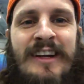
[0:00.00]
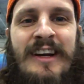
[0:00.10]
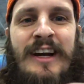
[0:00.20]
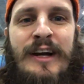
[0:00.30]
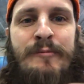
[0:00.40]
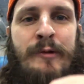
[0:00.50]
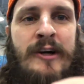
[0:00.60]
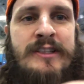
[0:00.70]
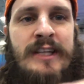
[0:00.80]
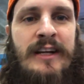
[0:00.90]
Uh, per
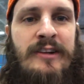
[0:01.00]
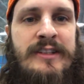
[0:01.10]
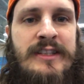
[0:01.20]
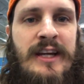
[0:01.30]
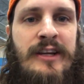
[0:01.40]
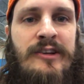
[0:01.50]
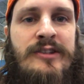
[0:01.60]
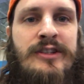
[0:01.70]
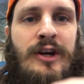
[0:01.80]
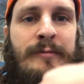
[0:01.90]
Cichlids, thank you
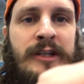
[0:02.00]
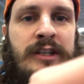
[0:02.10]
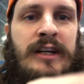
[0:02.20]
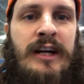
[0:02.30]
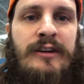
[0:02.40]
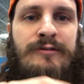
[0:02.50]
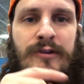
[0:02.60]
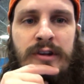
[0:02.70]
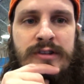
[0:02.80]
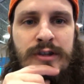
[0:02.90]
so much again for
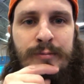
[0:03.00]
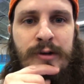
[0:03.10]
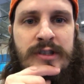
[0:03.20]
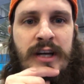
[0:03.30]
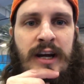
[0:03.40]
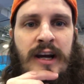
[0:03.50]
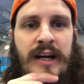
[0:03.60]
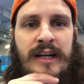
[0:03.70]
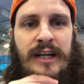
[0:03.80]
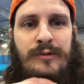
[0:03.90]
the super chat. I
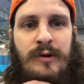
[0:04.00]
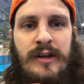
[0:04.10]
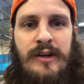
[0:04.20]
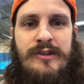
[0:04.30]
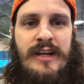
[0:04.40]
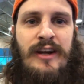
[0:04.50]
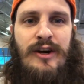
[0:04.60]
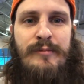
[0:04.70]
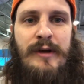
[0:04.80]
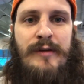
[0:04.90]
need one of those
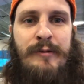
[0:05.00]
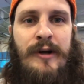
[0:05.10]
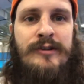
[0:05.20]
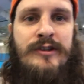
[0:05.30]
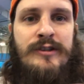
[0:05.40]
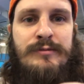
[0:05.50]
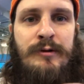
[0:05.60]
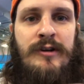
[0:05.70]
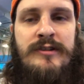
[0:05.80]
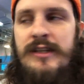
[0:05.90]
LRB posters,
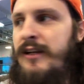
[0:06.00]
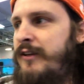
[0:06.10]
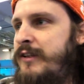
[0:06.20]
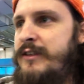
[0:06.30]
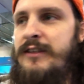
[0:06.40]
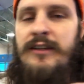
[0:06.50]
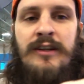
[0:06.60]
Per Cichlids.